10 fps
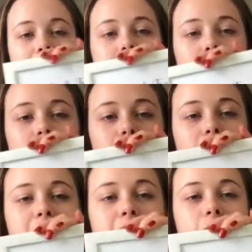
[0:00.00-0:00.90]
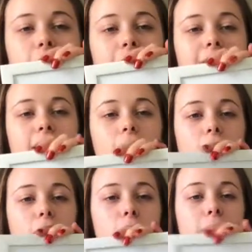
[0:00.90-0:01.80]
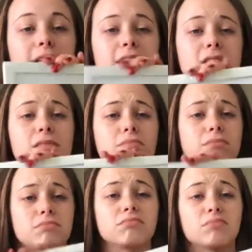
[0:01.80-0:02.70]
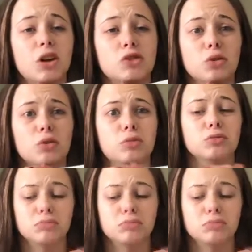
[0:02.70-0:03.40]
And it's just got Nina and Becky at the bottom, which is adorable.